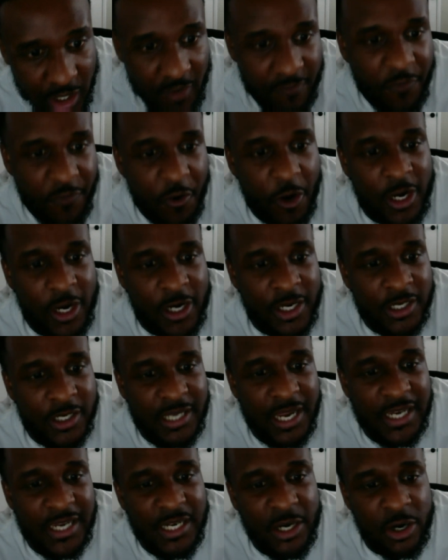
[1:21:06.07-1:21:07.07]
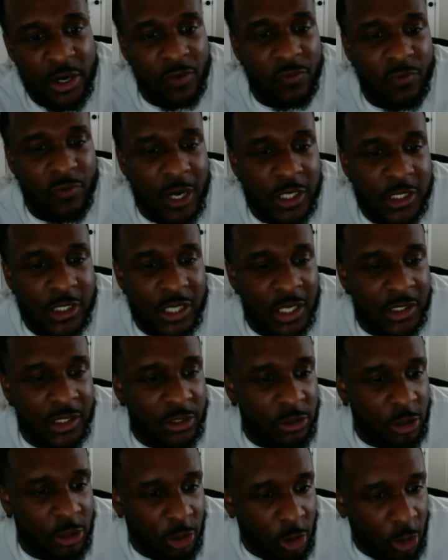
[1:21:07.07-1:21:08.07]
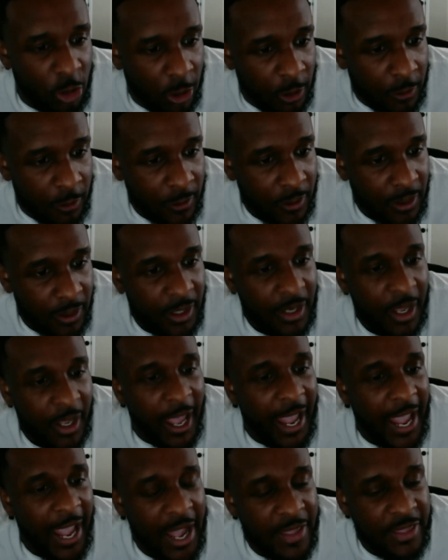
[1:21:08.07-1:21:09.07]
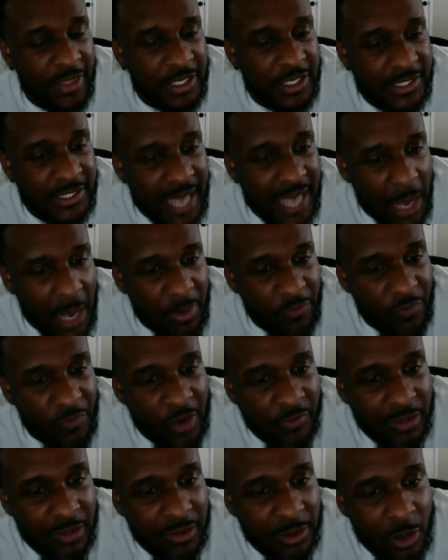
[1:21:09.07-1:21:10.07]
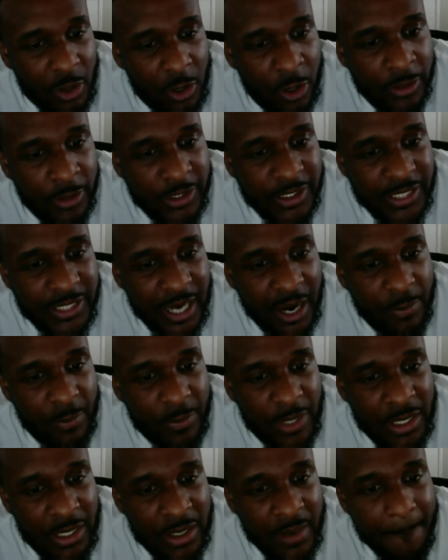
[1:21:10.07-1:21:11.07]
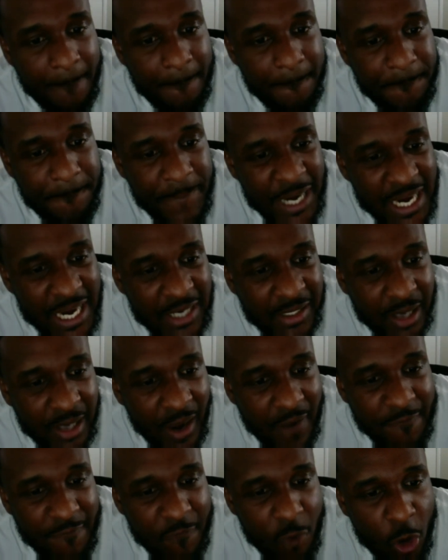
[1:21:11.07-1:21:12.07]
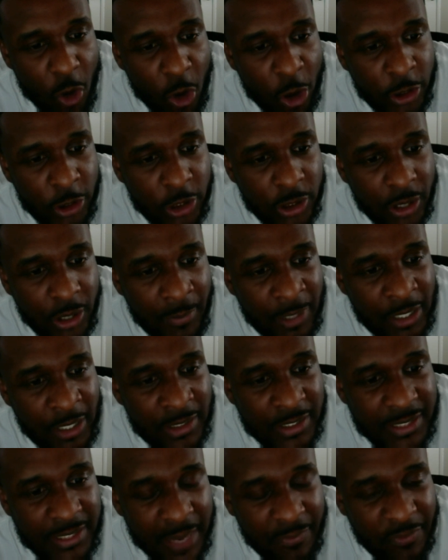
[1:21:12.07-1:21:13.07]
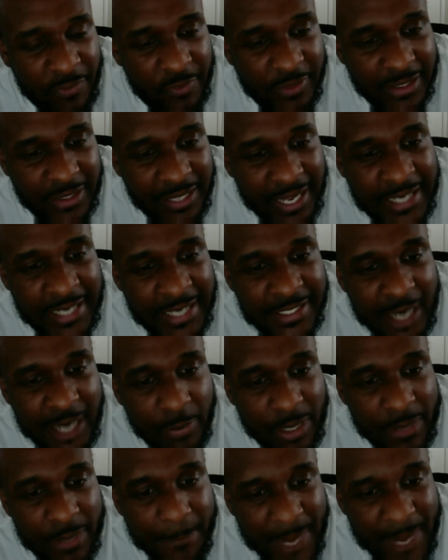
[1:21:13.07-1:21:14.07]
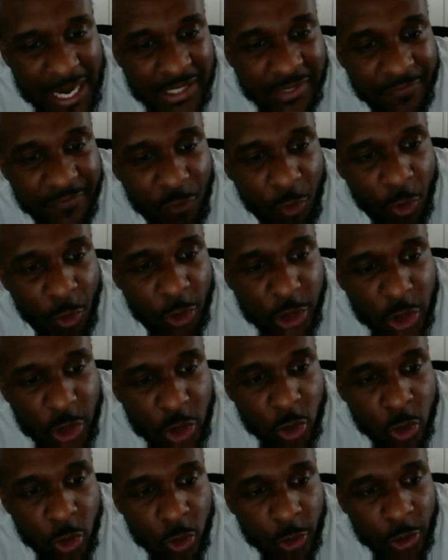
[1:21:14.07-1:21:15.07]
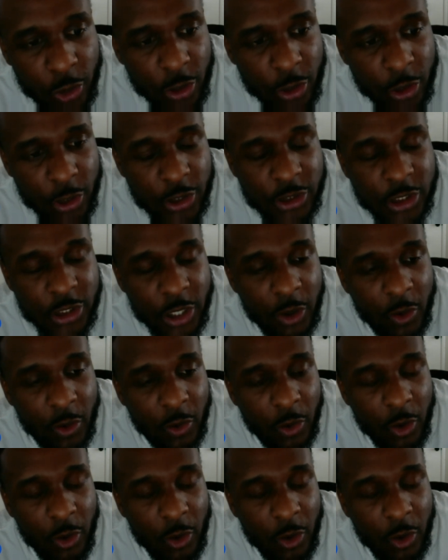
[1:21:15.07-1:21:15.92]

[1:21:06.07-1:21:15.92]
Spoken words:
for it is a year of rest unto the Lord. And the Sabbath of the Lord shall be meat the Sabbath of the land shall be meat for you. So